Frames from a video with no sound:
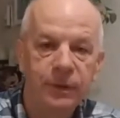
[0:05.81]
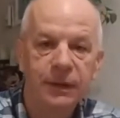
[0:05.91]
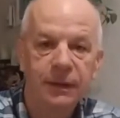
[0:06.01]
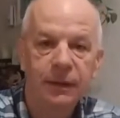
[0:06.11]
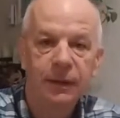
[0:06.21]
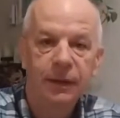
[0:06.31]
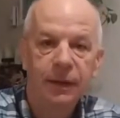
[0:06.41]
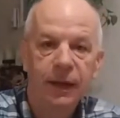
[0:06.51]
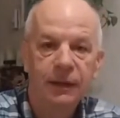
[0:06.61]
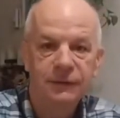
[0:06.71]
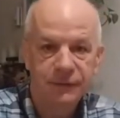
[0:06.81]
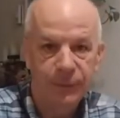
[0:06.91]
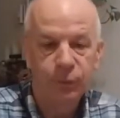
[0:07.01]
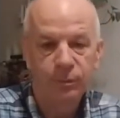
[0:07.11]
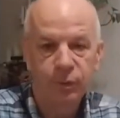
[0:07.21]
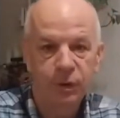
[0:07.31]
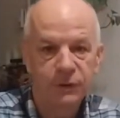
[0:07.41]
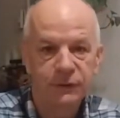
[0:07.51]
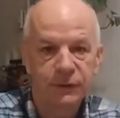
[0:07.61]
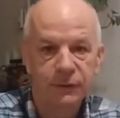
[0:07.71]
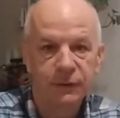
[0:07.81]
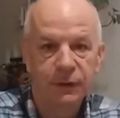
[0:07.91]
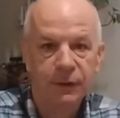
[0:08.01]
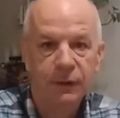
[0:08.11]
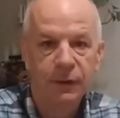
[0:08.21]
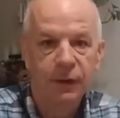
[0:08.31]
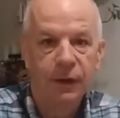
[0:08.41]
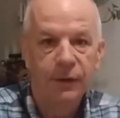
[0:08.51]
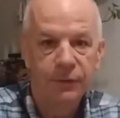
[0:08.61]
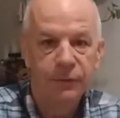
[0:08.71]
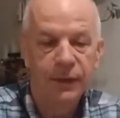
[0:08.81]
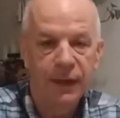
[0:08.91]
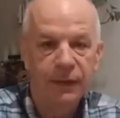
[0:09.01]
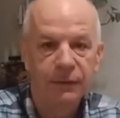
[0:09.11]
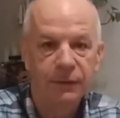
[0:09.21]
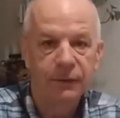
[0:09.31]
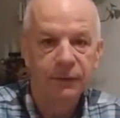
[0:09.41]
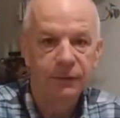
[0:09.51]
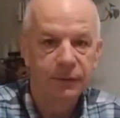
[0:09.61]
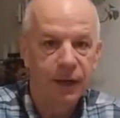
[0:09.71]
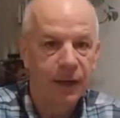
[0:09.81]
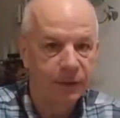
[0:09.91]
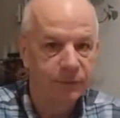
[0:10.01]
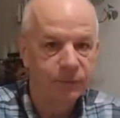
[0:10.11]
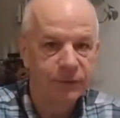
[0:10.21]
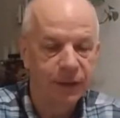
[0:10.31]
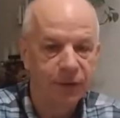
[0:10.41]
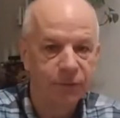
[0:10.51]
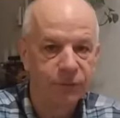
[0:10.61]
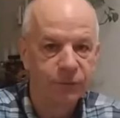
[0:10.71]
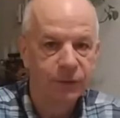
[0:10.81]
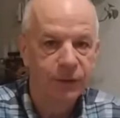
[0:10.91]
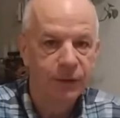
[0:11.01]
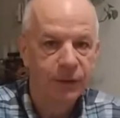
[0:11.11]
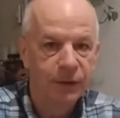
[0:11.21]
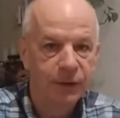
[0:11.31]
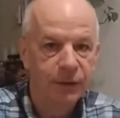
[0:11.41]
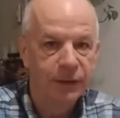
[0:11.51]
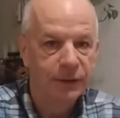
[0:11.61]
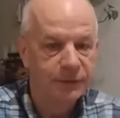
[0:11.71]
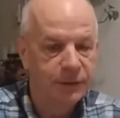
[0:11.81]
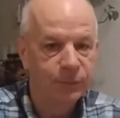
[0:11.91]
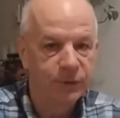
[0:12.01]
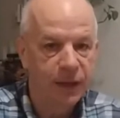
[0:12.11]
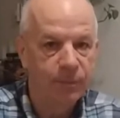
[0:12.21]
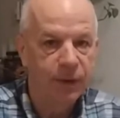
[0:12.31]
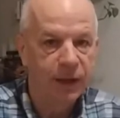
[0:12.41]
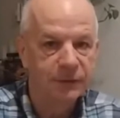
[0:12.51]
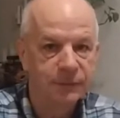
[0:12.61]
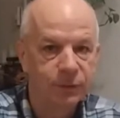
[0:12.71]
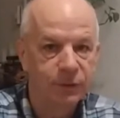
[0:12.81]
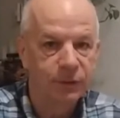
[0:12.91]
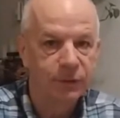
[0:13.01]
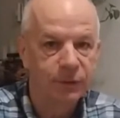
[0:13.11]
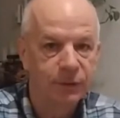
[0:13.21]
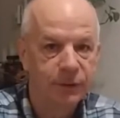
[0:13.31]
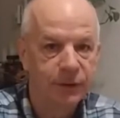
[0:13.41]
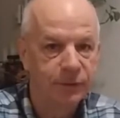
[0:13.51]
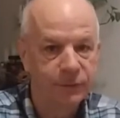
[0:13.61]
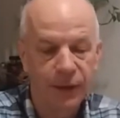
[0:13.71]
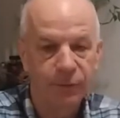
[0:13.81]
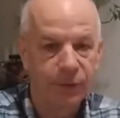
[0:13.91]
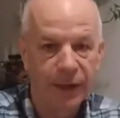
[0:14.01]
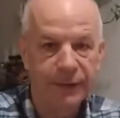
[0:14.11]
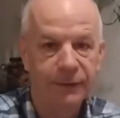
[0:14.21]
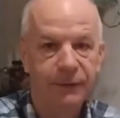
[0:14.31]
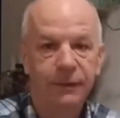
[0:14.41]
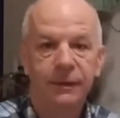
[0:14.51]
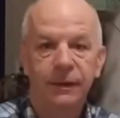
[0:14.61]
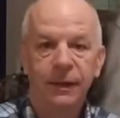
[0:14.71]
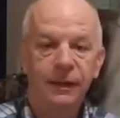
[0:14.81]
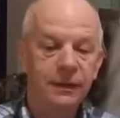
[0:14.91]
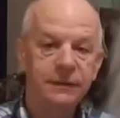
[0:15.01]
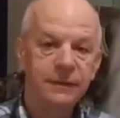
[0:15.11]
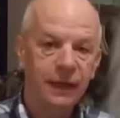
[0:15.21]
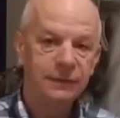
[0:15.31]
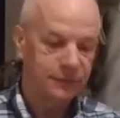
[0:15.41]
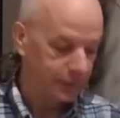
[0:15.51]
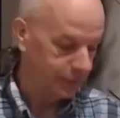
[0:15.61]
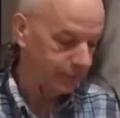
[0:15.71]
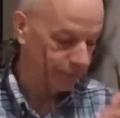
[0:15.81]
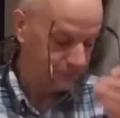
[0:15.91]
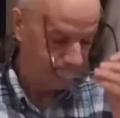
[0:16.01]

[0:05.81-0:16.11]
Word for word: be a separate person other than God Himself. That is simply not possible, it is not right, and it is not so.